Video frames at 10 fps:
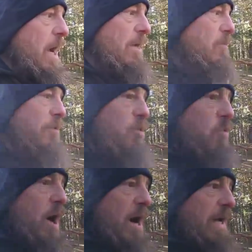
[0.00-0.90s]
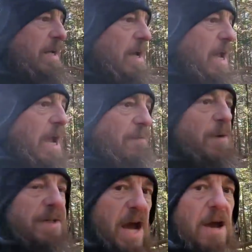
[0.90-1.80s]
I don't know why.
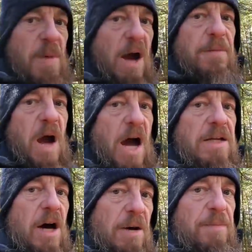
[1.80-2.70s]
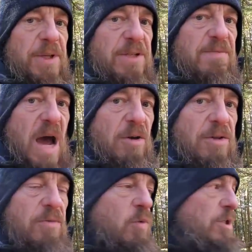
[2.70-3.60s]
Every time I've gone up this
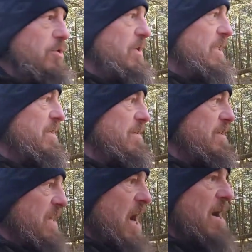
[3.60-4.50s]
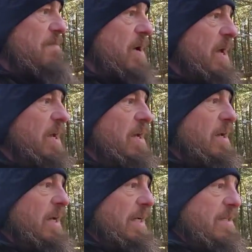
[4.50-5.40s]
mountain, when you get to the top,
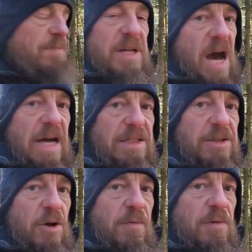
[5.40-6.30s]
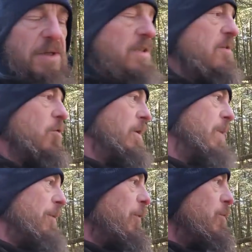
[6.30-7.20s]
it's been iced over. This is only
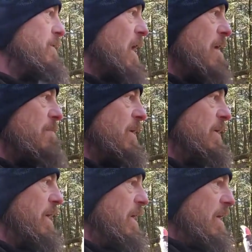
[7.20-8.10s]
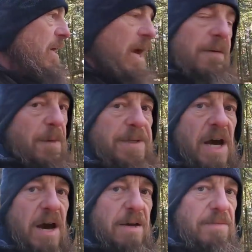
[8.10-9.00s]
my third time, but every
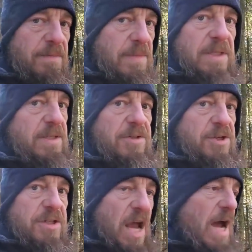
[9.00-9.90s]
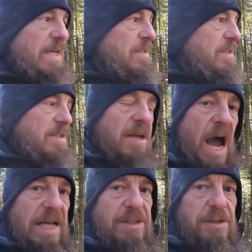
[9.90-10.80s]
time it's just ice. It's an
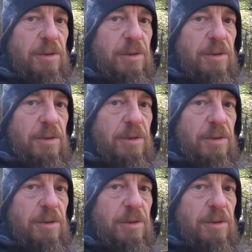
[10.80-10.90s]
ice